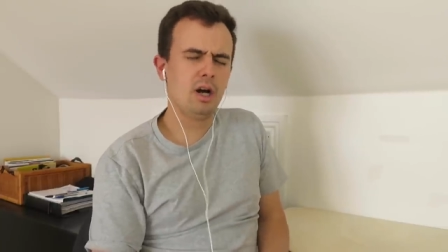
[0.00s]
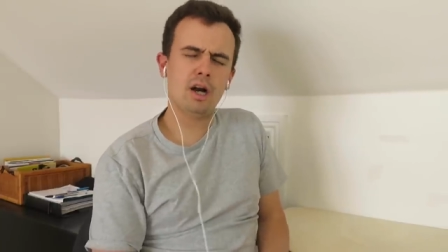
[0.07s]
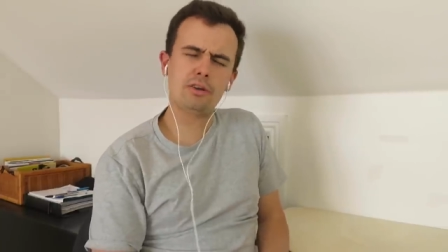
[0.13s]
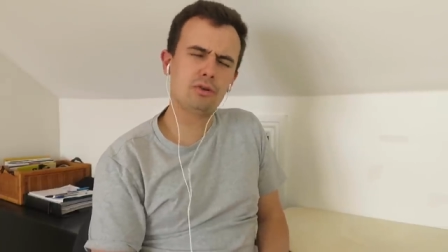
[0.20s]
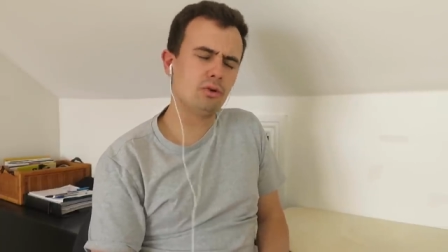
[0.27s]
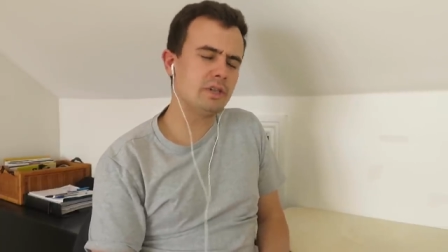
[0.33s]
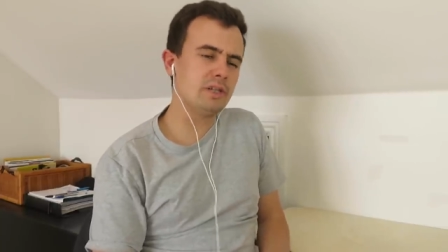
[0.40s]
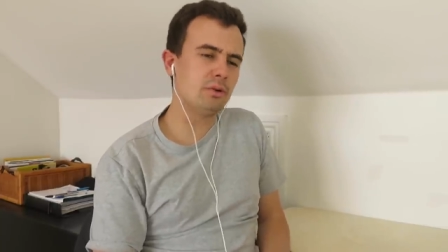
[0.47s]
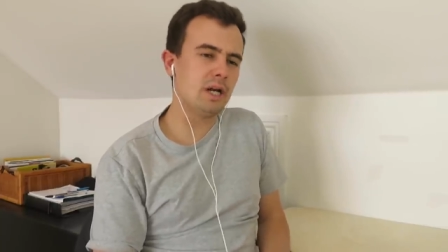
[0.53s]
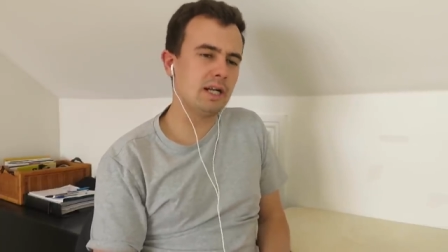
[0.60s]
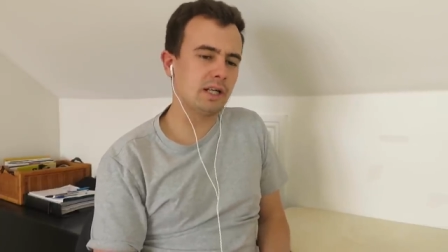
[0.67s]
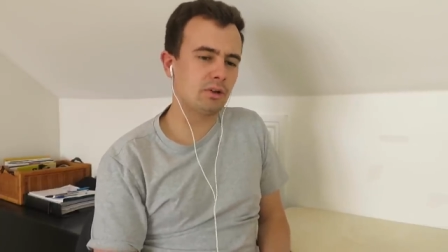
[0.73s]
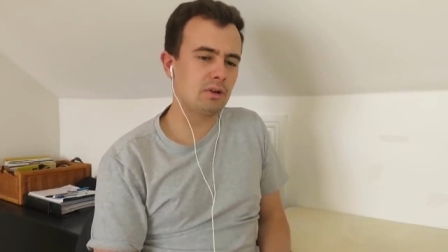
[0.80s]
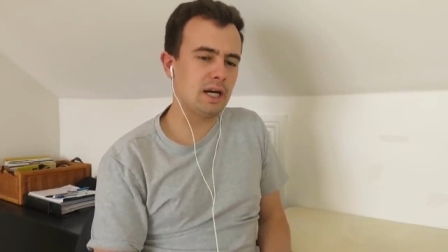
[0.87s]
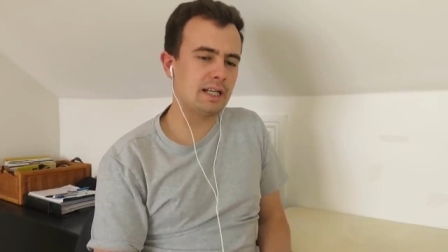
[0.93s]
I thought he ran
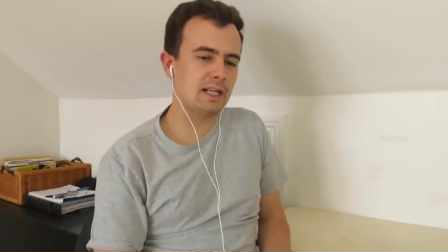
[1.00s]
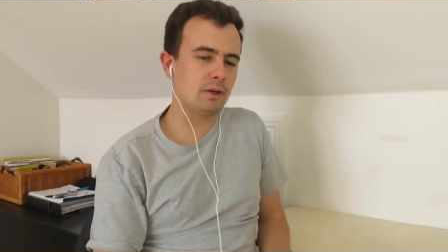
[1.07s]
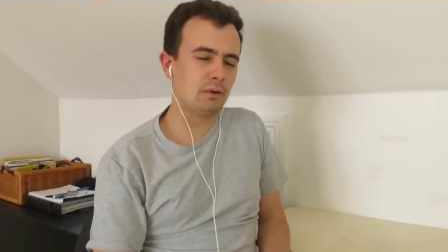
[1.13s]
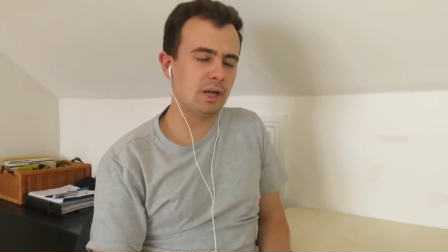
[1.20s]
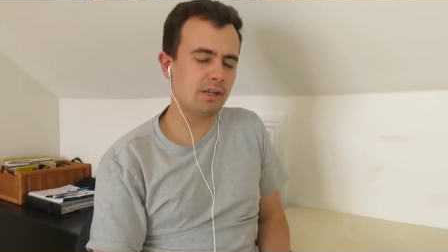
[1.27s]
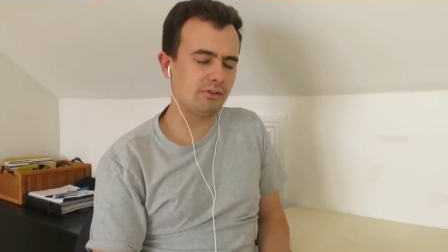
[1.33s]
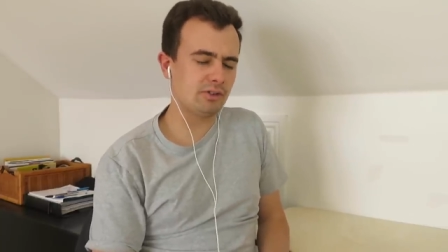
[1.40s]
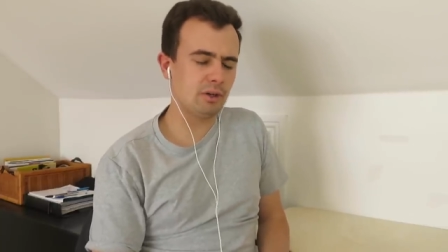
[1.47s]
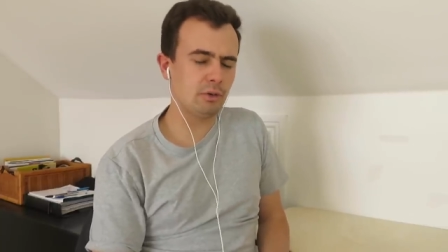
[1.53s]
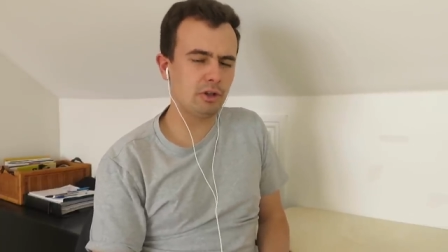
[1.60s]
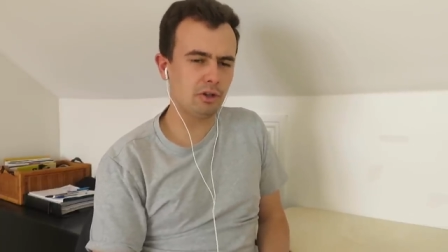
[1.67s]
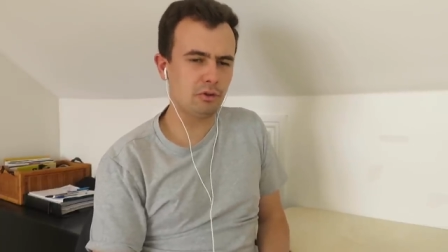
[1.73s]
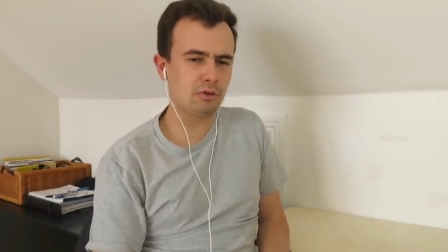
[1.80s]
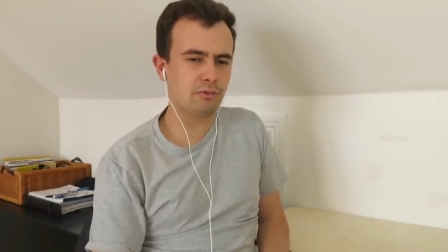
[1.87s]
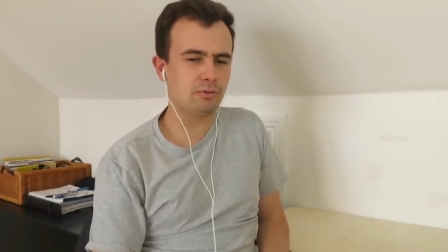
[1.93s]
a cracking race. Now I
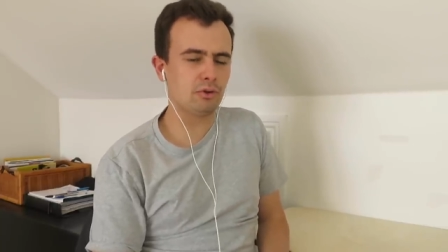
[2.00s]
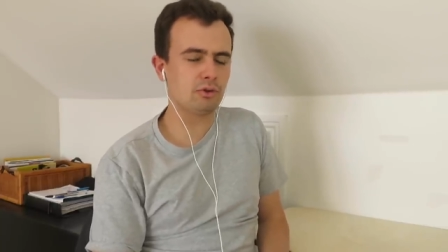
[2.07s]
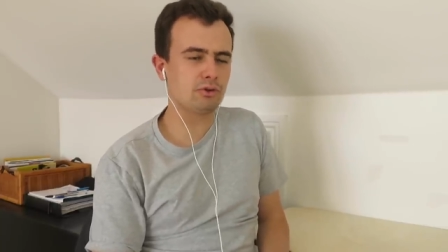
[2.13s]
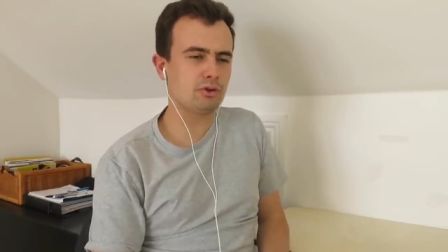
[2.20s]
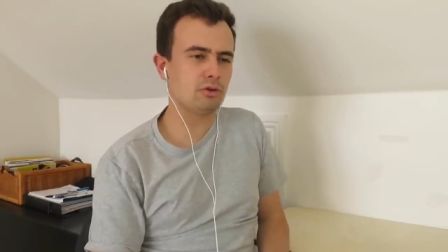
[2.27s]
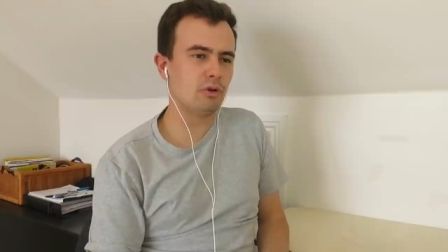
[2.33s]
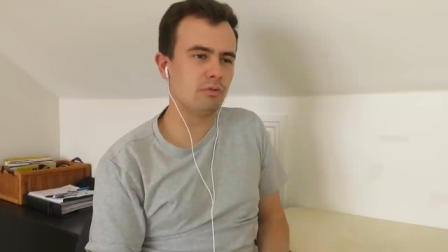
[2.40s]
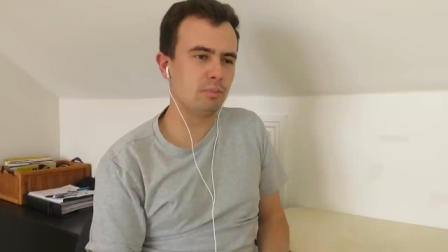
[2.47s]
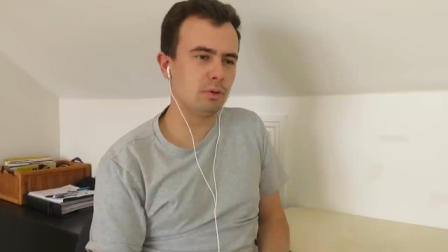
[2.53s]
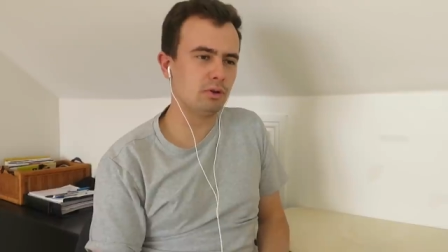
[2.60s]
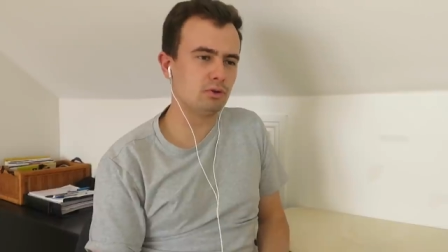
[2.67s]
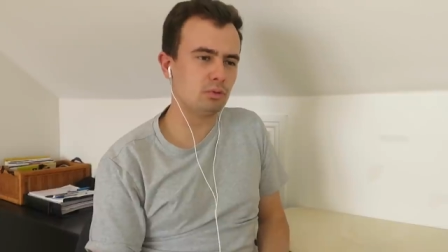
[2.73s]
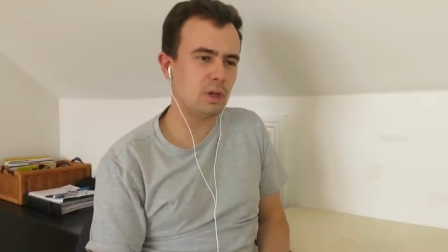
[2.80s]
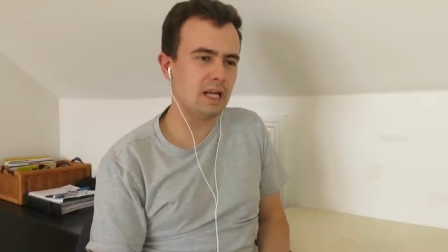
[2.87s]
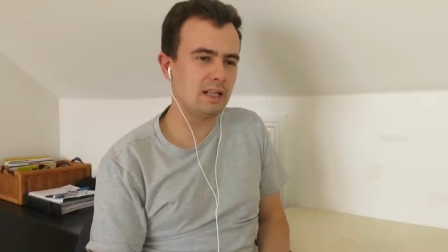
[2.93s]
know the front two have
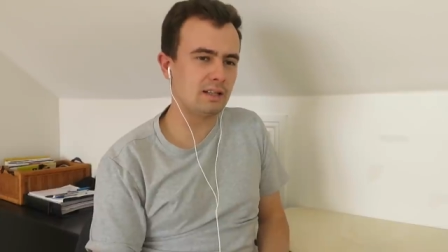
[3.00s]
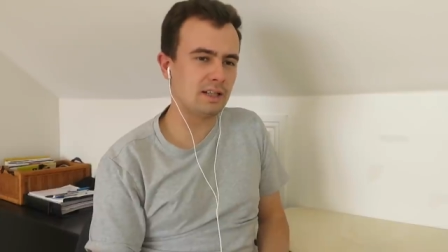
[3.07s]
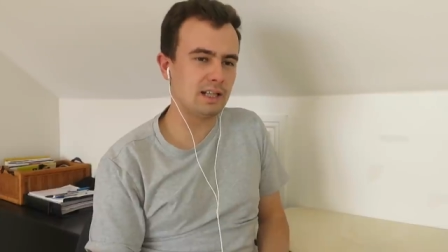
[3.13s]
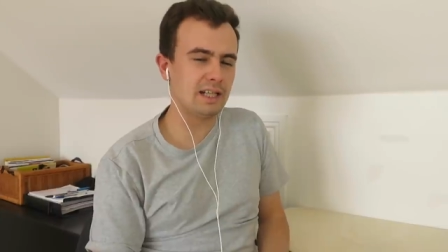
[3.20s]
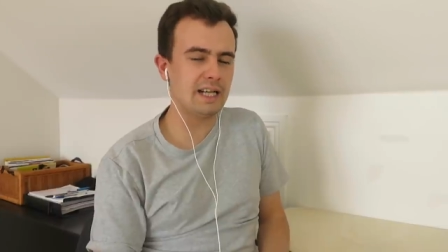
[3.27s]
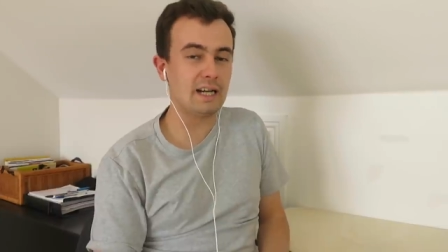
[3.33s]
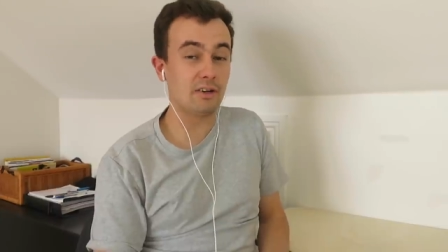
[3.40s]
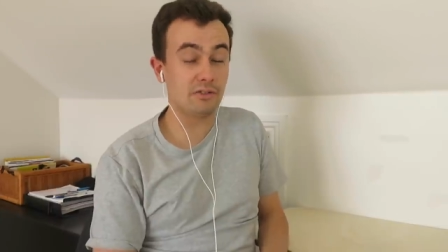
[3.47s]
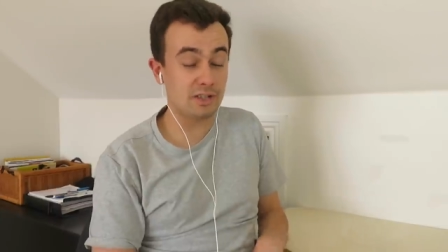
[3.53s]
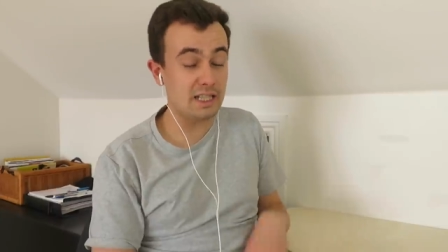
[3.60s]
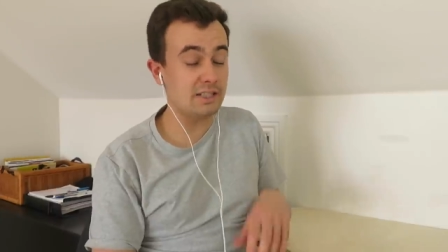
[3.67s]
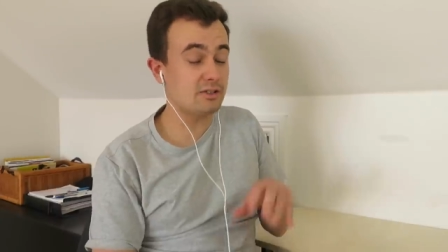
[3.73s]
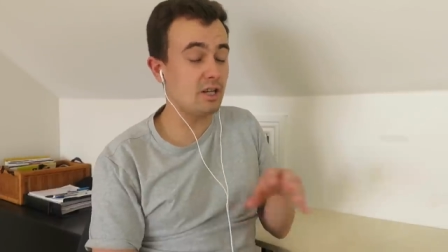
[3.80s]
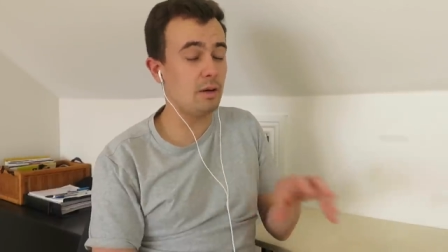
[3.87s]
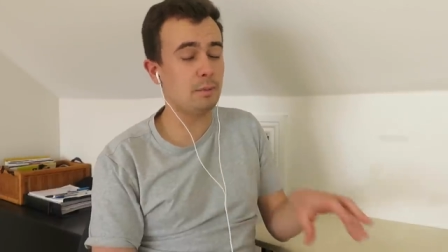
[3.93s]
pulled well clear and
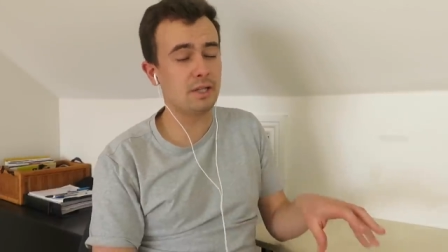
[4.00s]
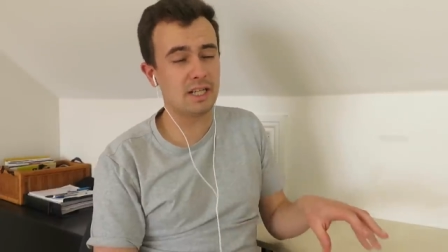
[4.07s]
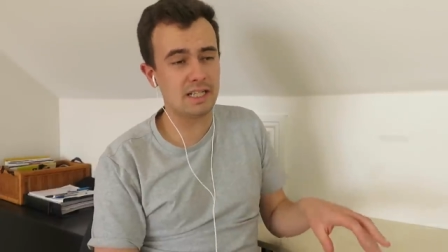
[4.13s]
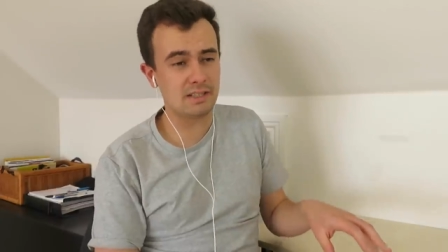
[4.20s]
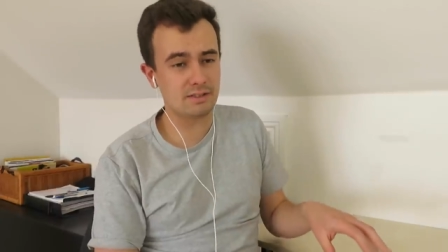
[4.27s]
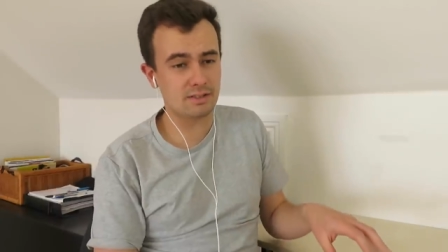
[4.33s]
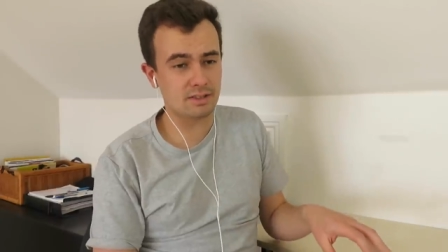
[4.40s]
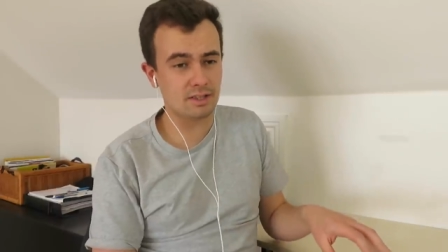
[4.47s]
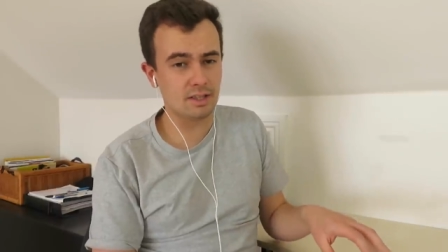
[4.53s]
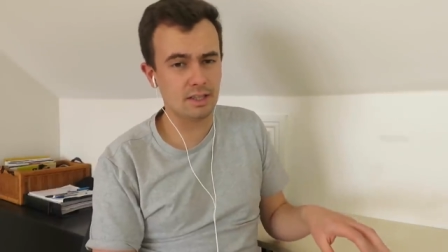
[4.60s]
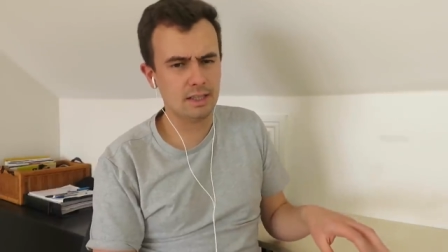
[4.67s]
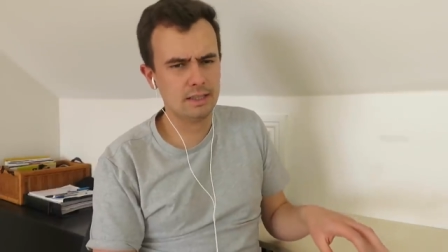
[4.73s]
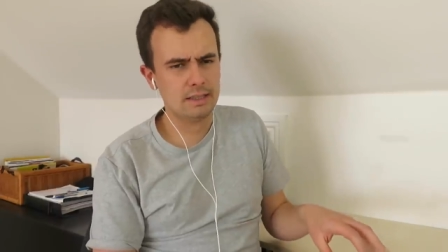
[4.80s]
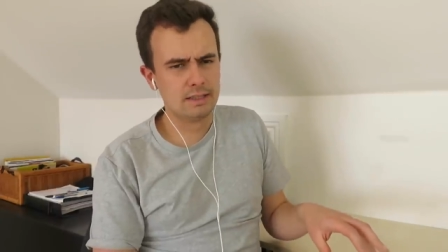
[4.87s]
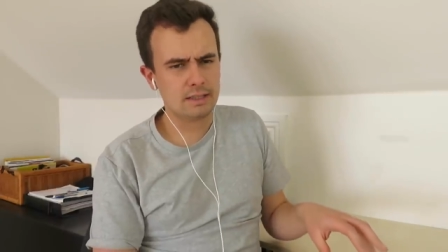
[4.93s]
they dominate the